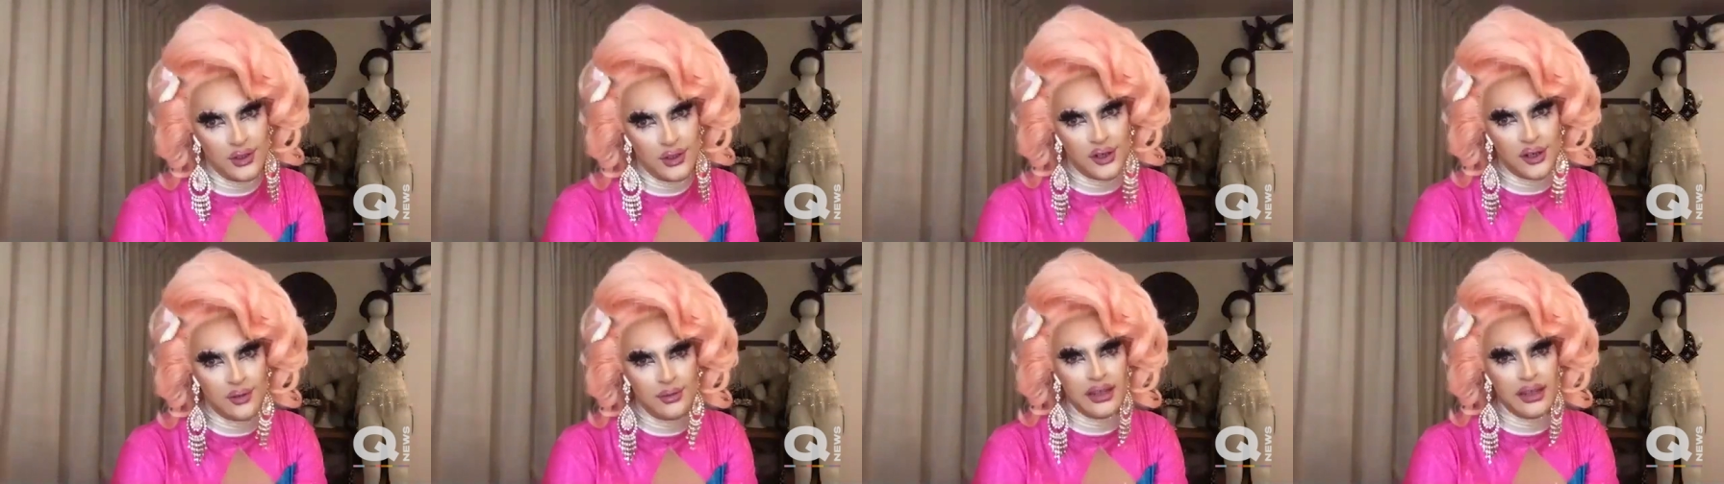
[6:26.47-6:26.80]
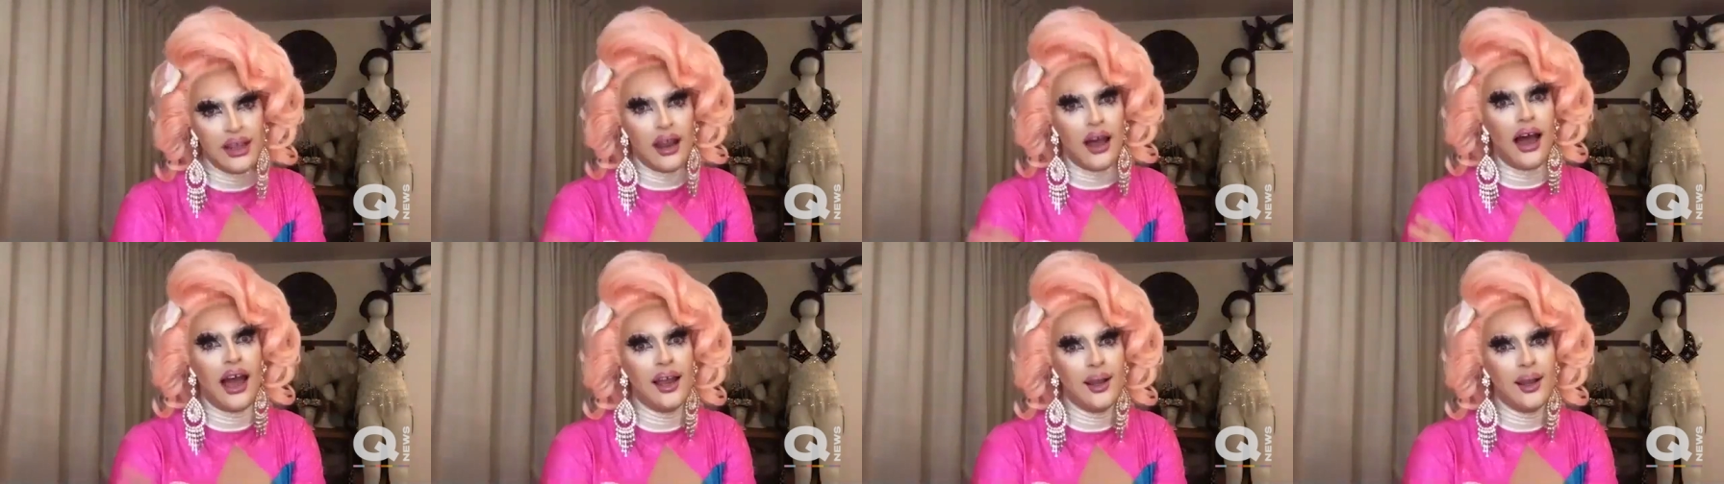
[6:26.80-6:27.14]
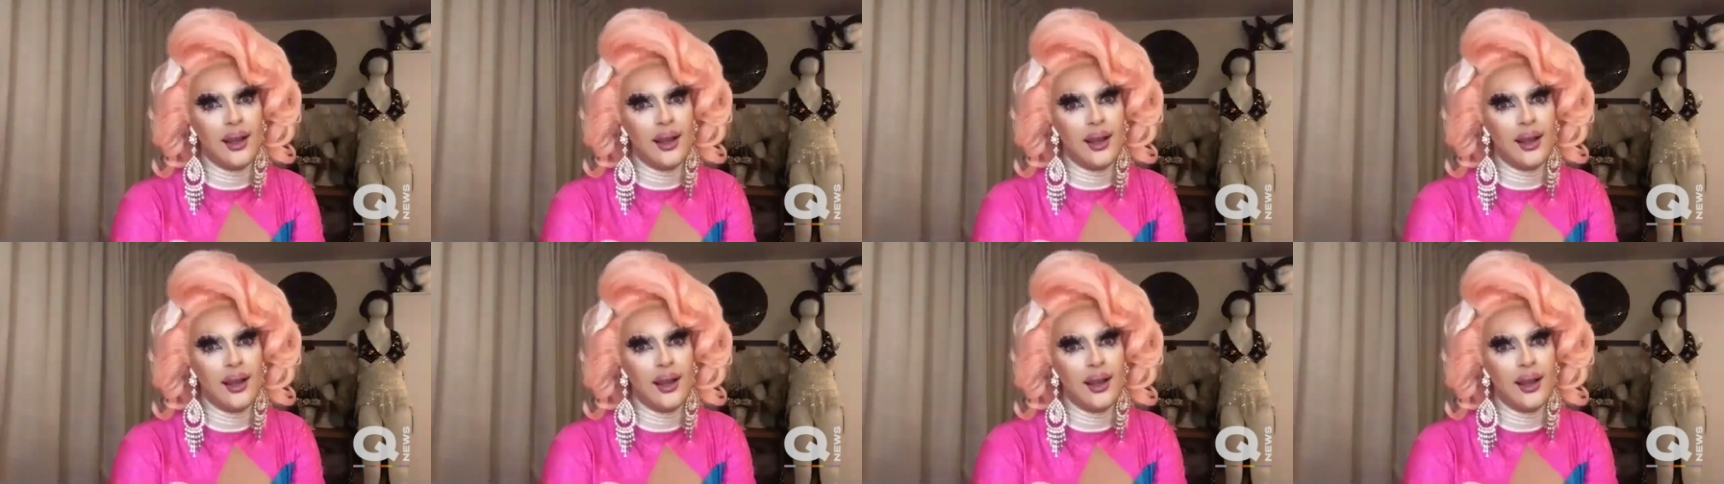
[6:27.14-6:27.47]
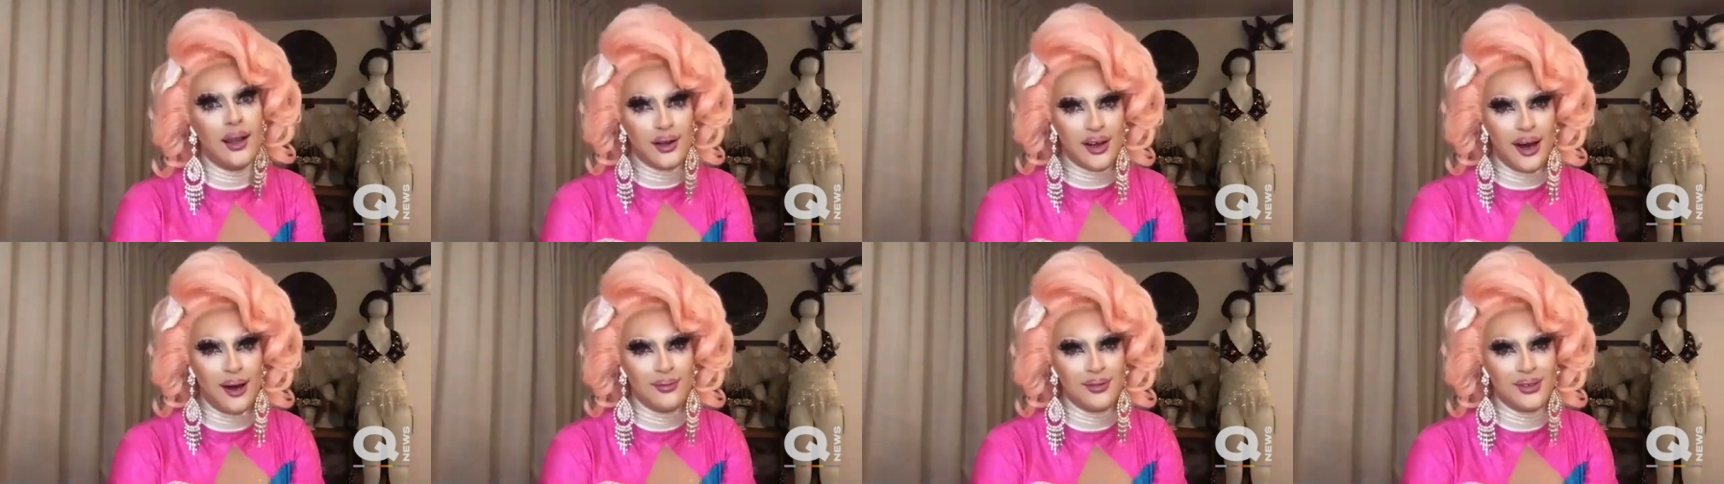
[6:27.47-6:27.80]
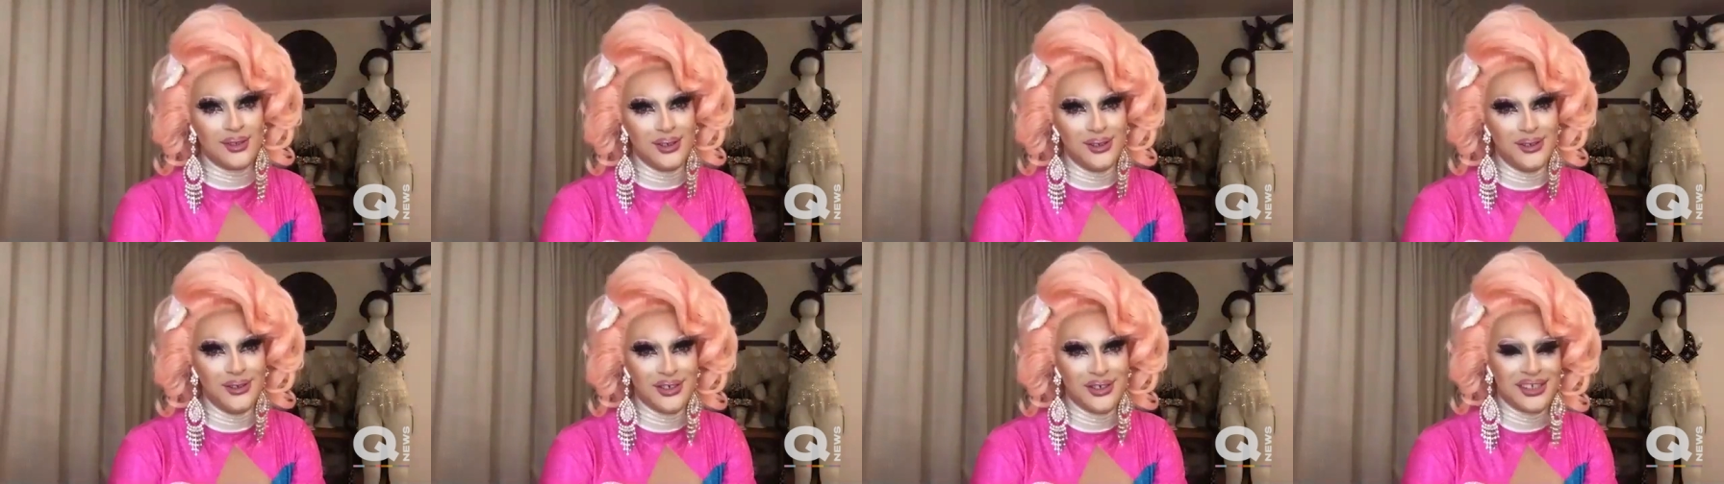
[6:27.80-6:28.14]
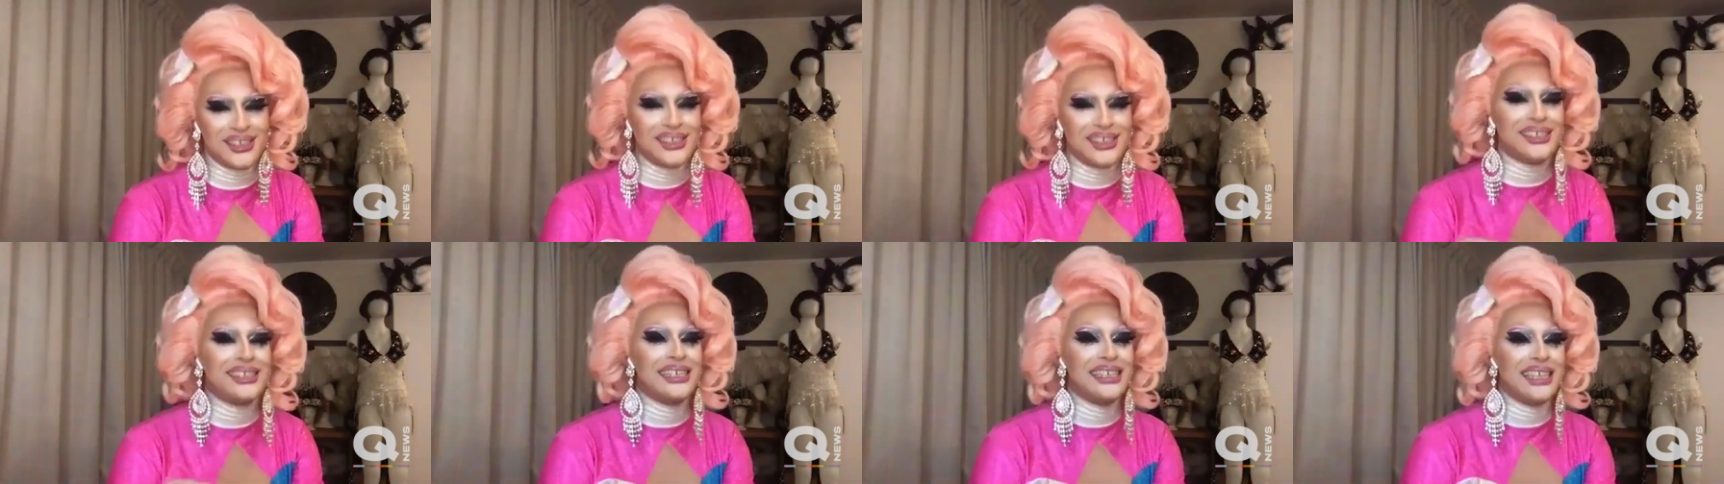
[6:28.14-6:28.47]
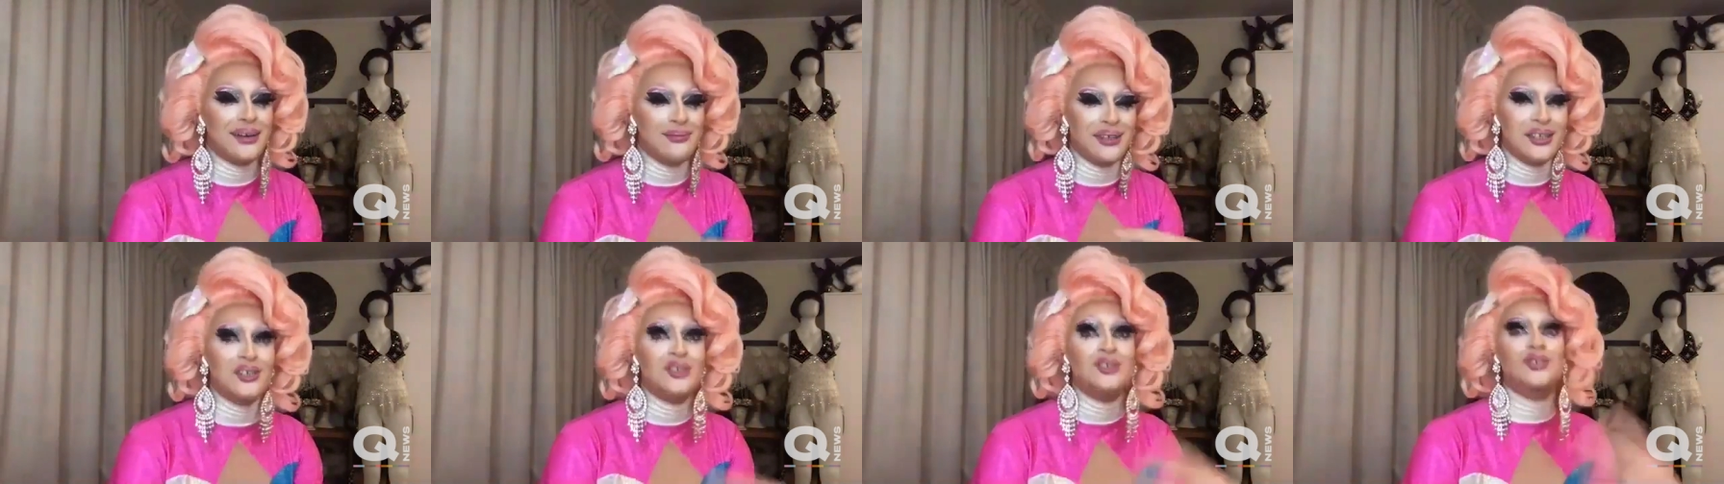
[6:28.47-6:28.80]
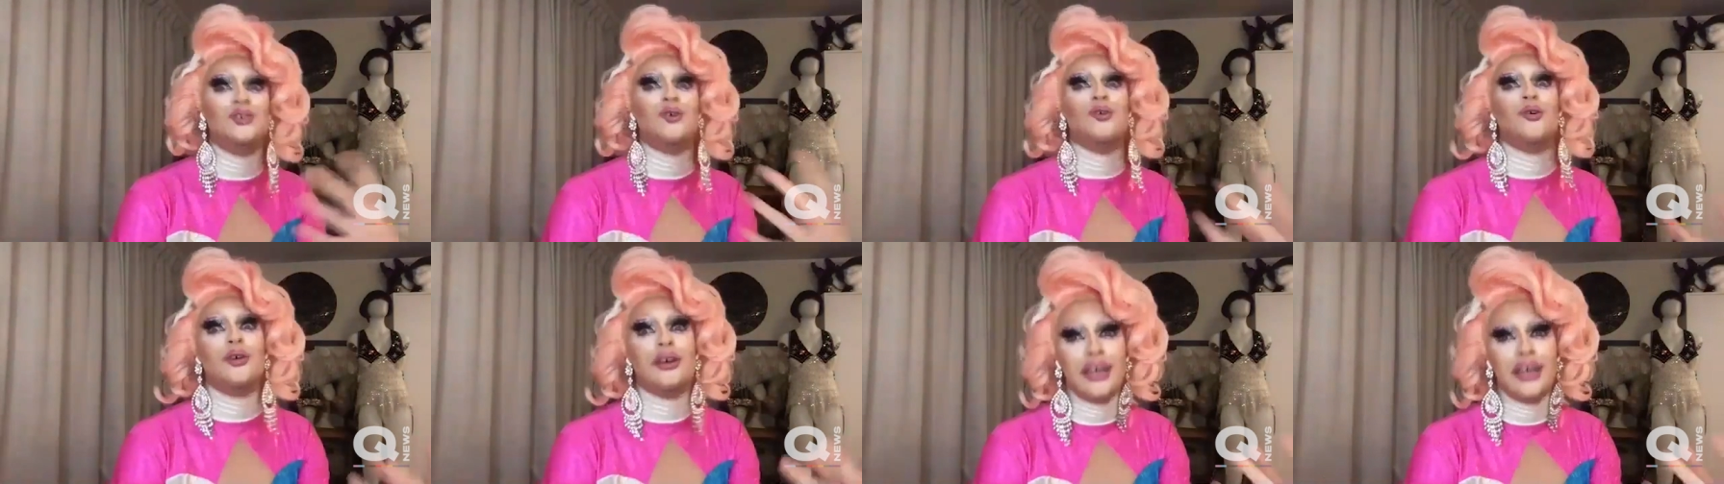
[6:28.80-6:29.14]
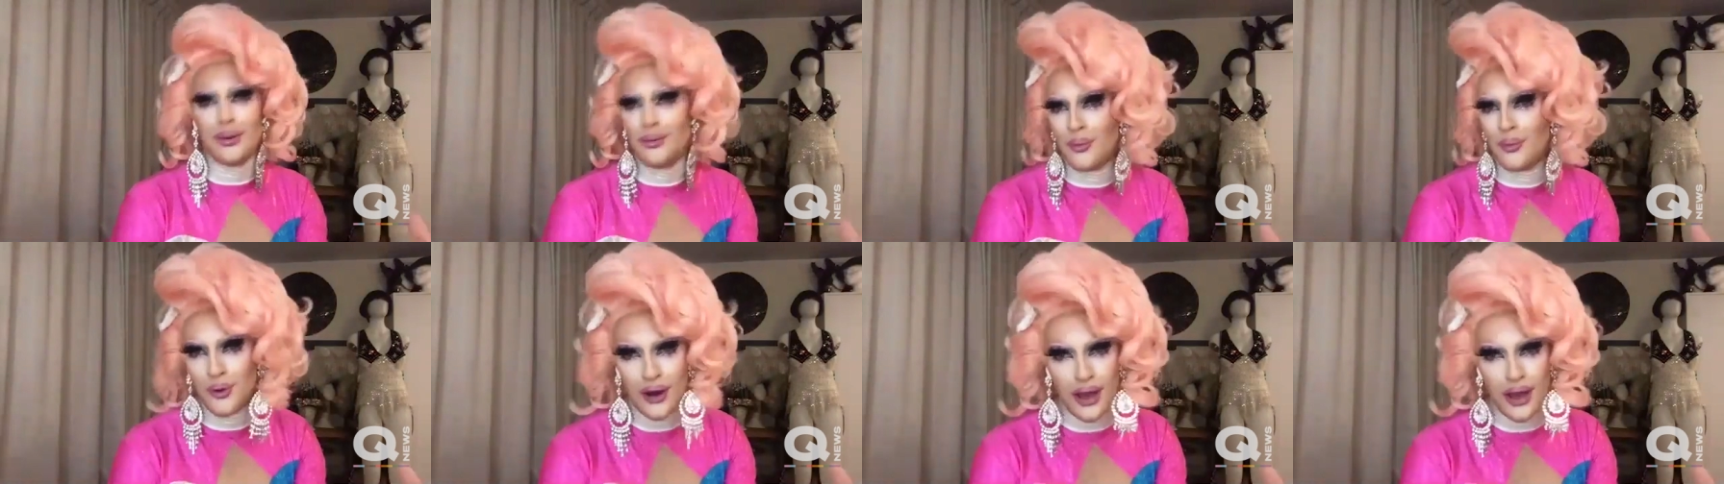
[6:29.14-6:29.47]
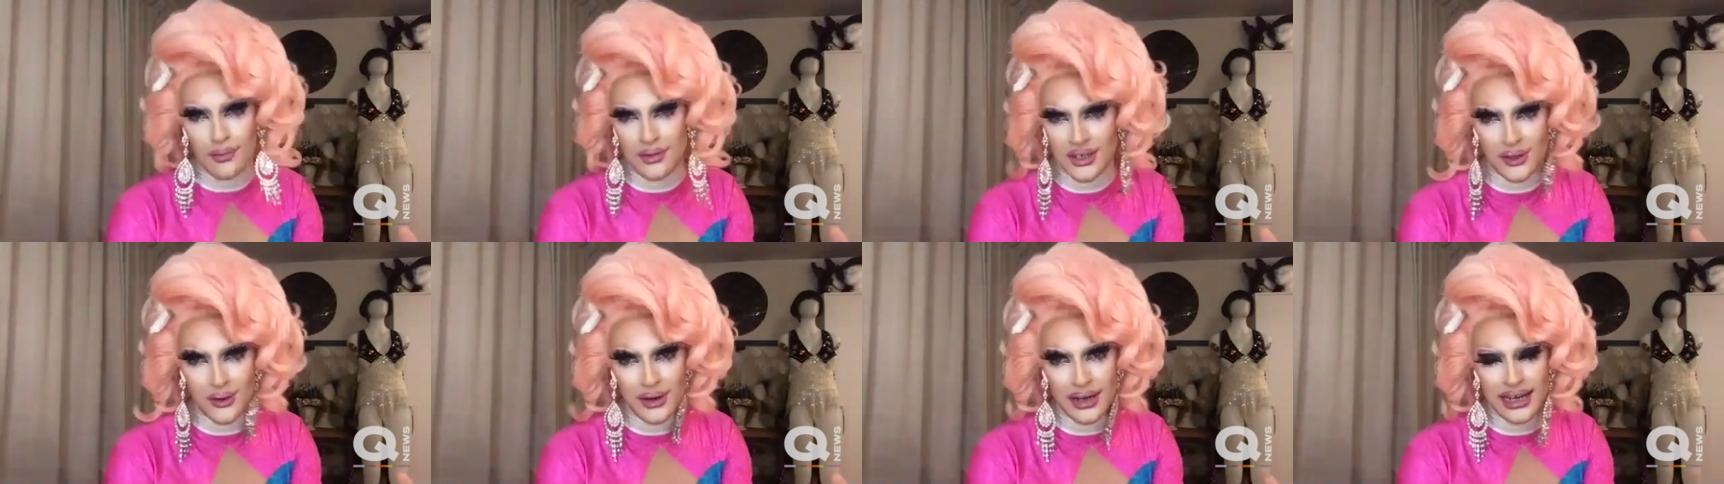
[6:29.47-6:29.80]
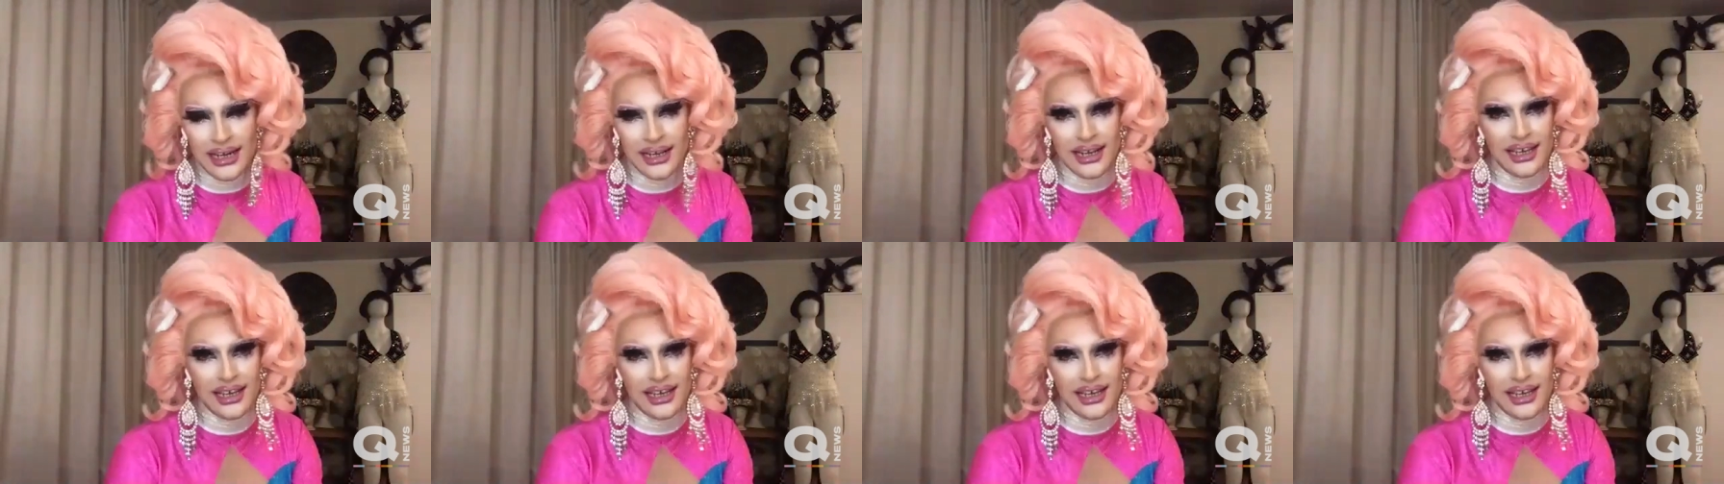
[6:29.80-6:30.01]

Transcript: Do you know what I mean? That I look up to, just to see them enjoying what I'm doing.